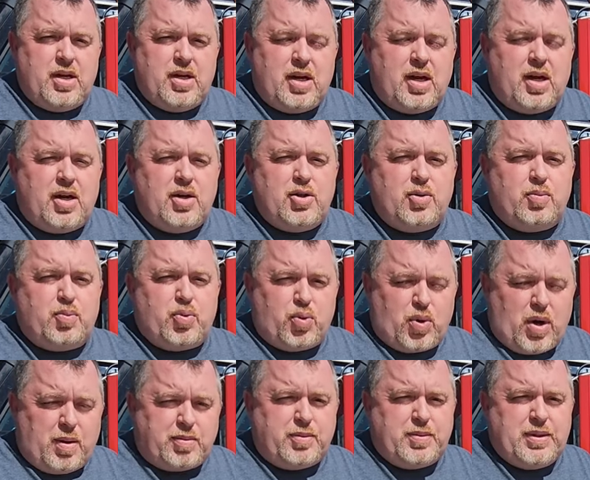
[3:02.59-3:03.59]
uh, you're
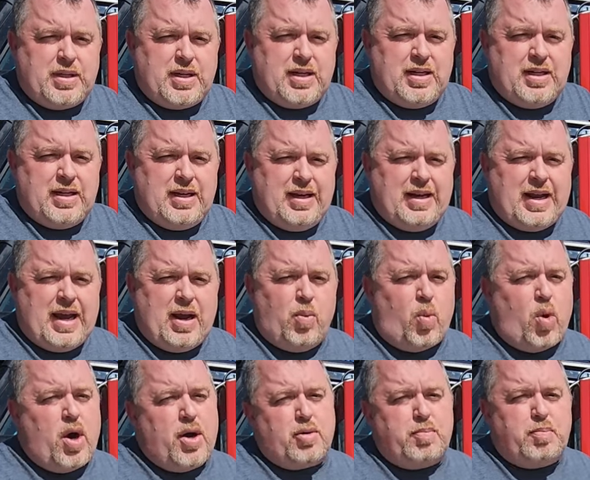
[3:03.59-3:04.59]
probably going to need a
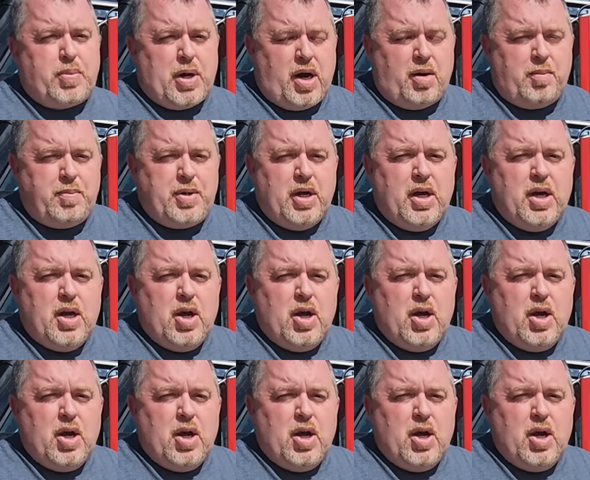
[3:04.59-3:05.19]
water pump